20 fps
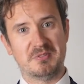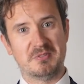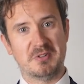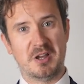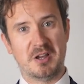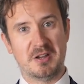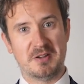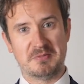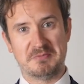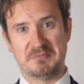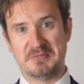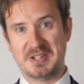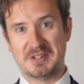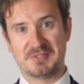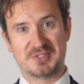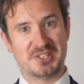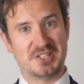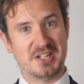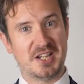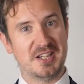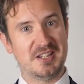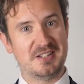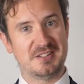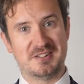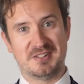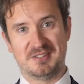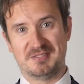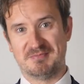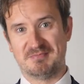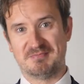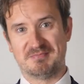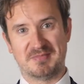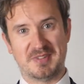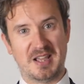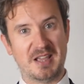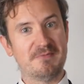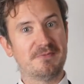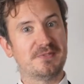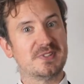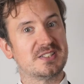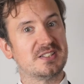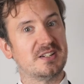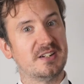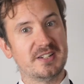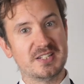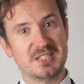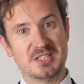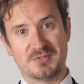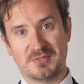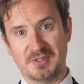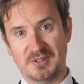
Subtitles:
the FCA can emphasise